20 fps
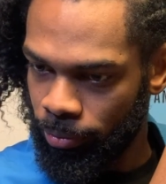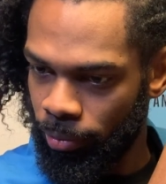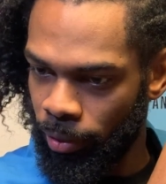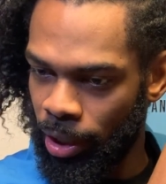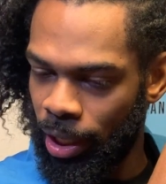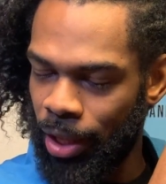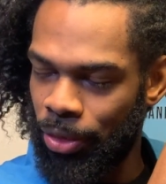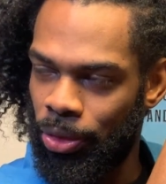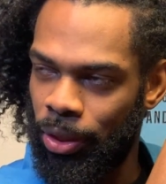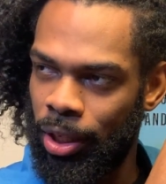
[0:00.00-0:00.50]

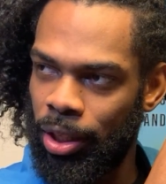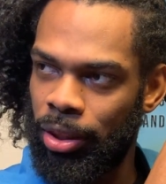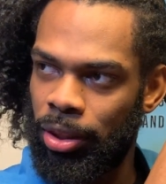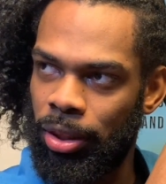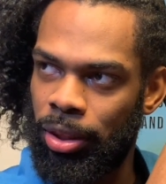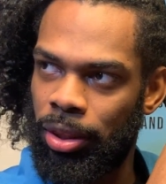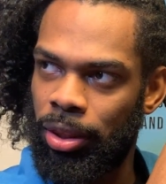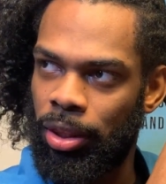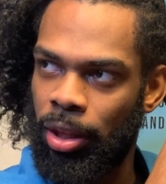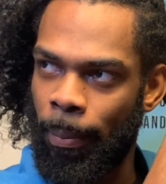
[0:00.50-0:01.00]
I think
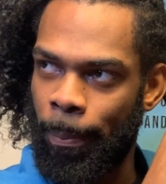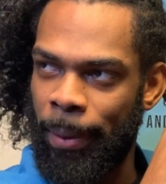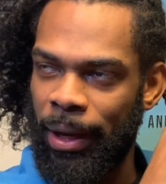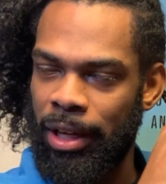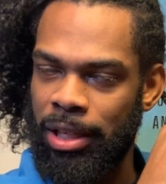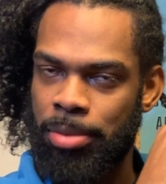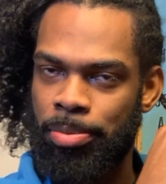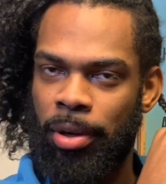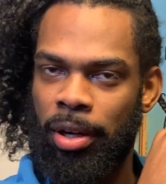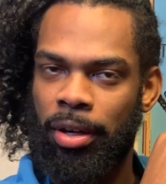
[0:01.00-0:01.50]
the
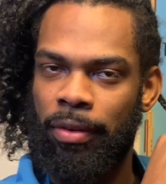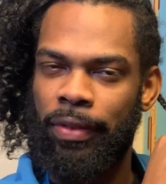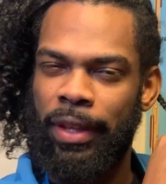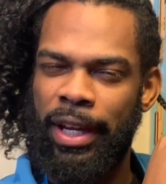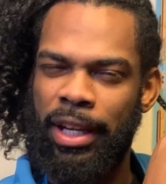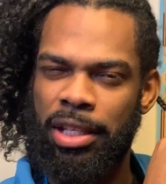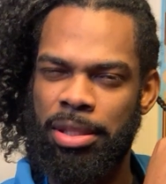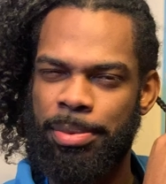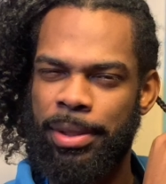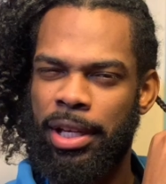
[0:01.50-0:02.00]
biggest part of
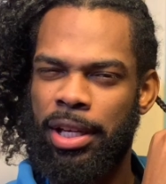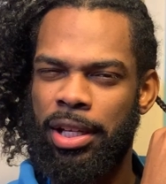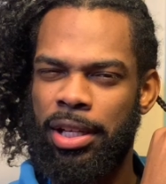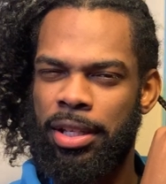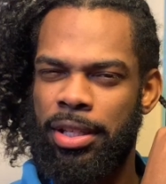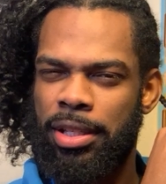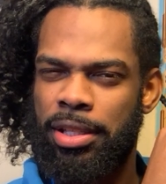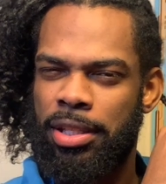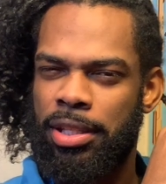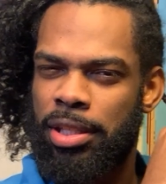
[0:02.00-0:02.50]
that is
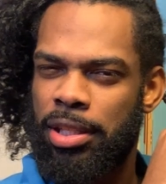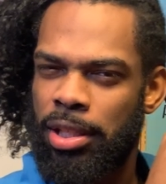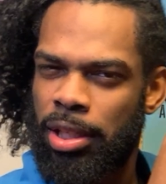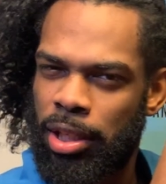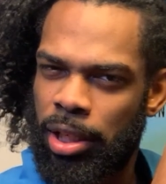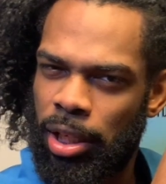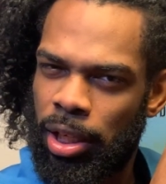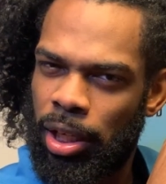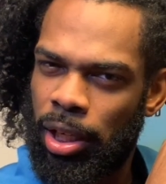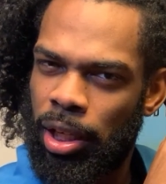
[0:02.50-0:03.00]
because
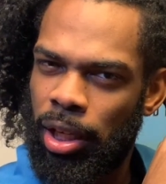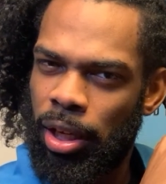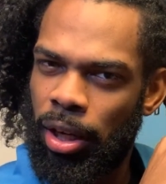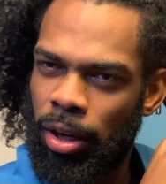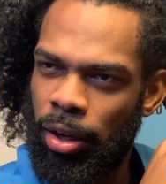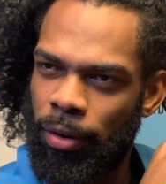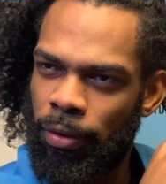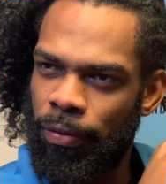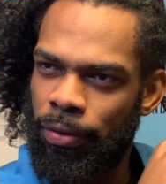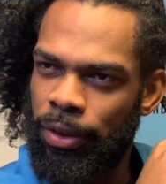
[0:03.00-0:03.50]

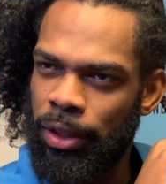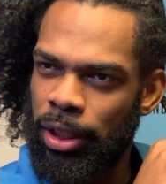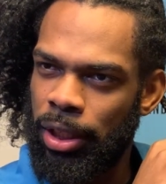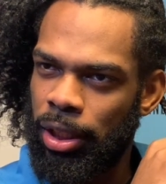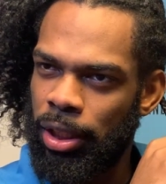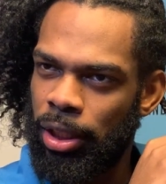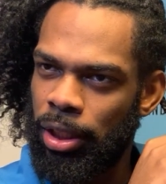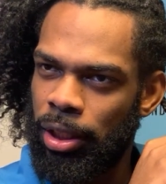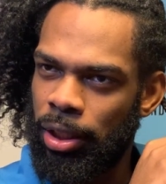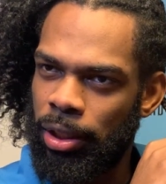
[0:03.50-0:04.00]
of
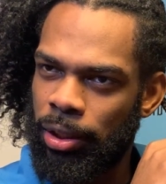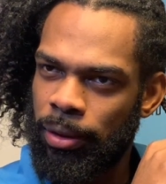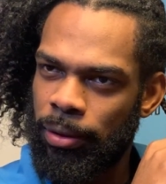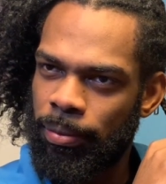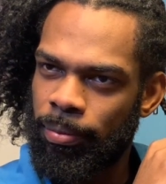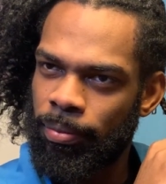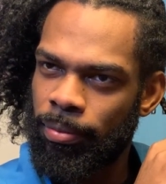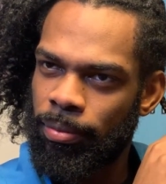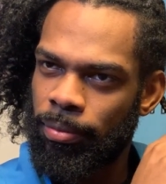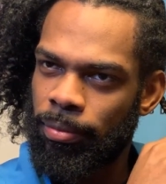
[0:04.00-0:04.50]
the
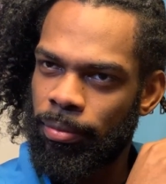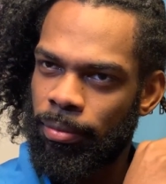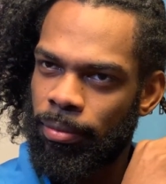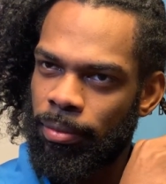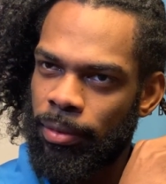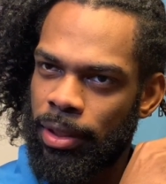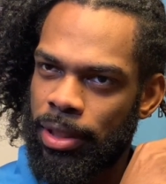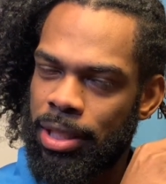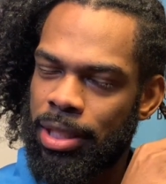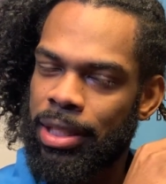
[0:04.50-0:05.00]

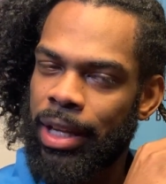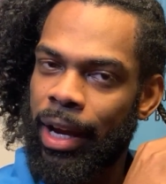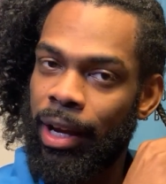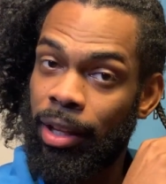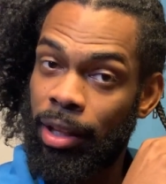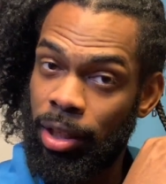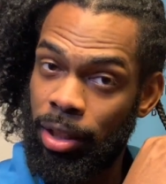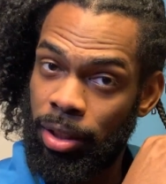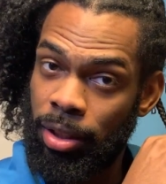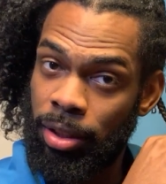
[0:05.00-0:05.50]

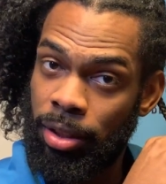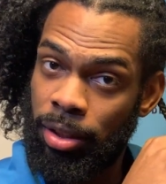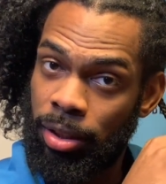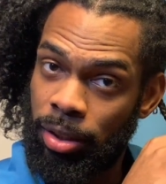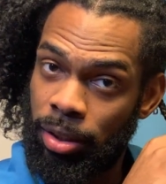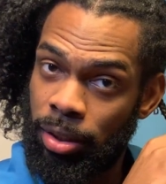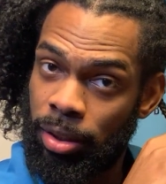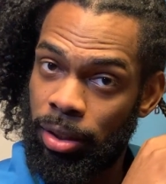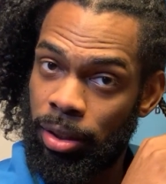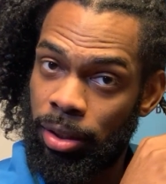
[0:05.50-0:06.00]
styling
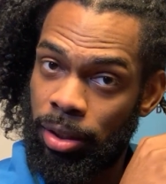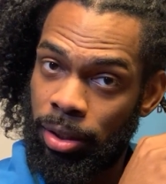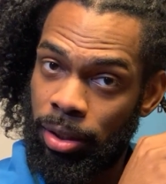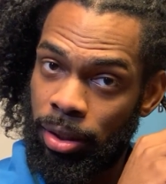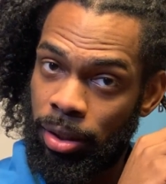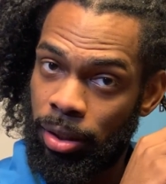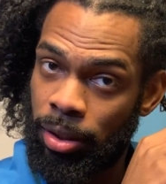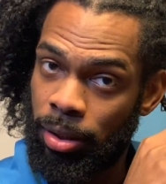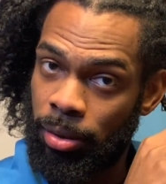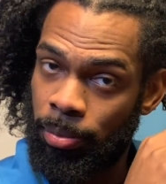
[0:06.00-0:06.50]

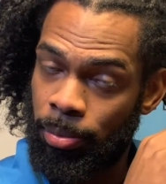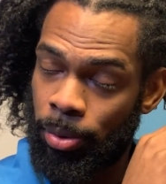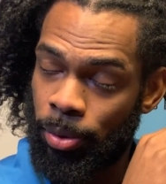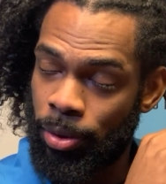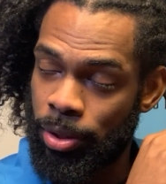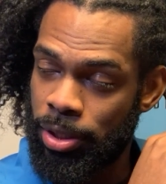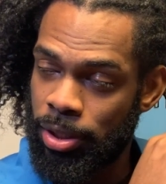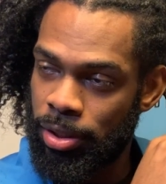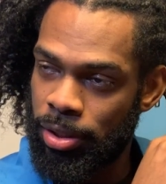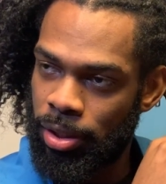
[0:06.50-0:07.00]

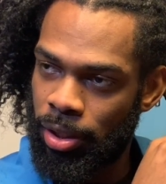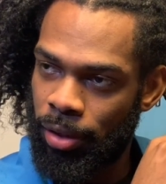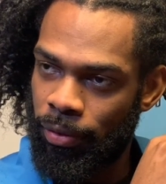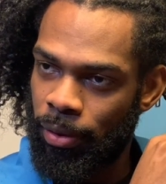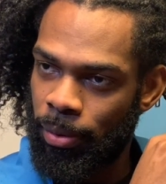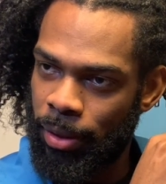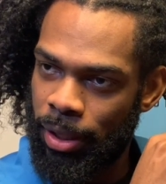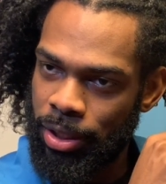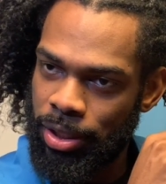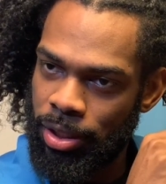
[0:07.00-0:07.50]
portion of the
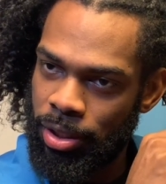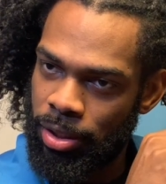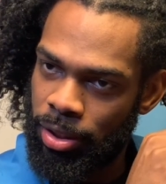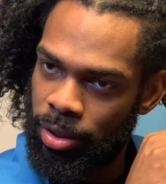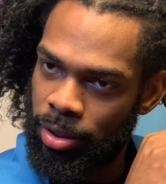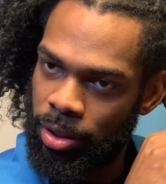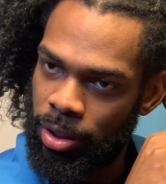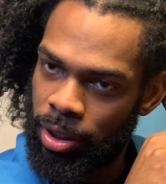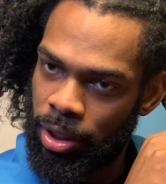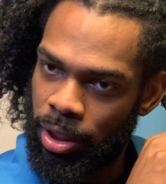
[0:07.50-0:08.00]
wash and
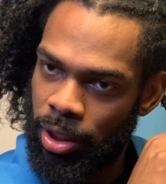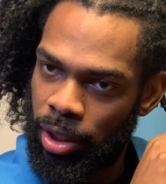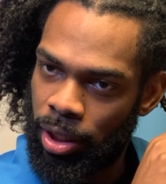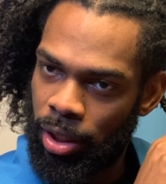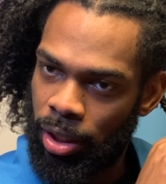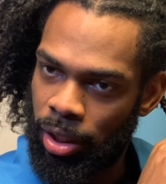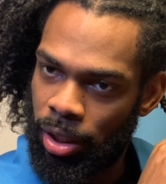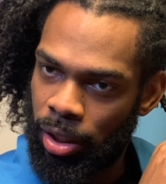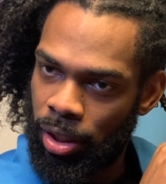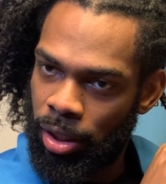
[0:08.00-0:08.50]
go.
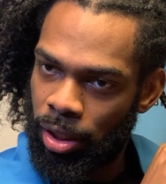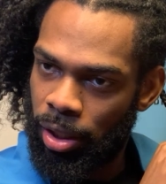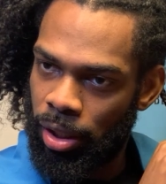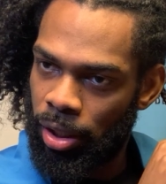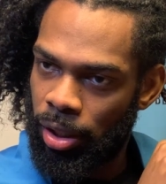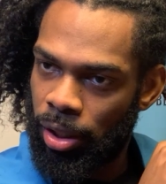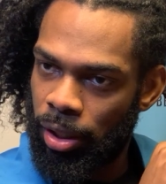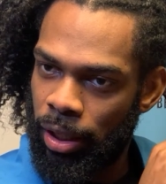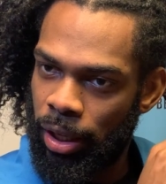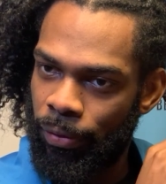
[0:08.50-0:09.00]

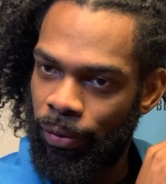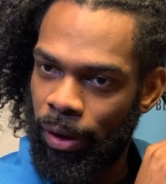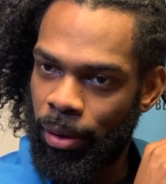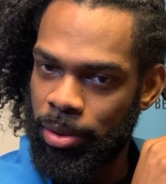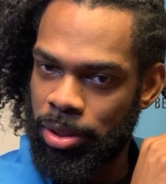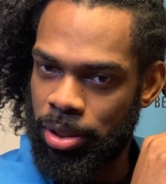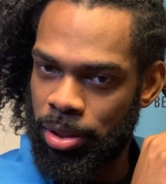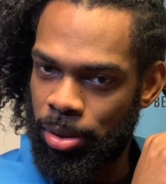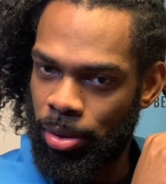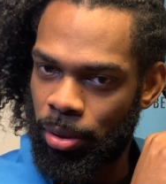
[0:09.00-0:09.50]
If I was
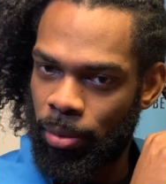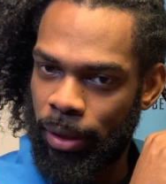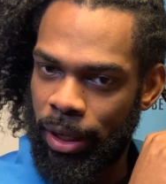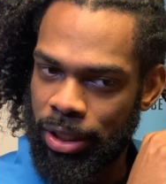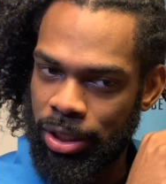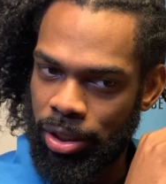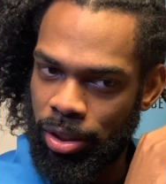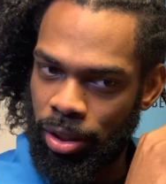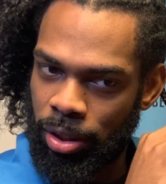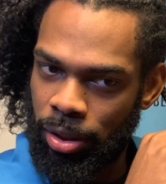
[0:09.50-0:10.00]
to do a wash
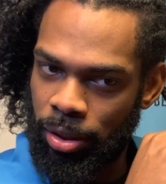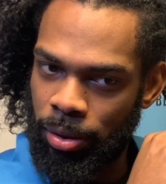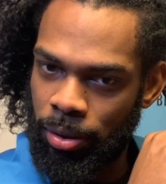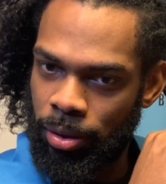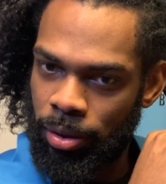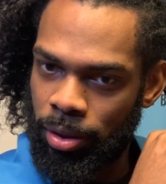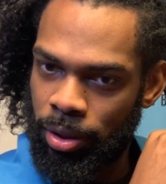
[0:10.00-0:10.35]
and go,